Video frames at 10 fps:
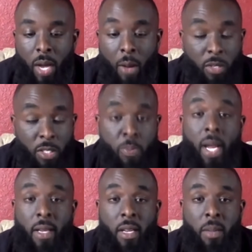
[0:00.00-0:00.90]

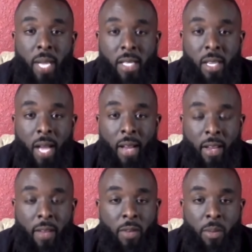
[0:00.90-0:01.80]
respect them, and I
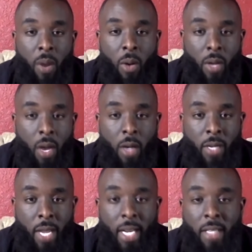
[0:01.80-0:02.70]
give them all the honor
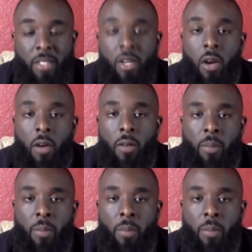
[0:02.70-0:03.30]
that they deserve,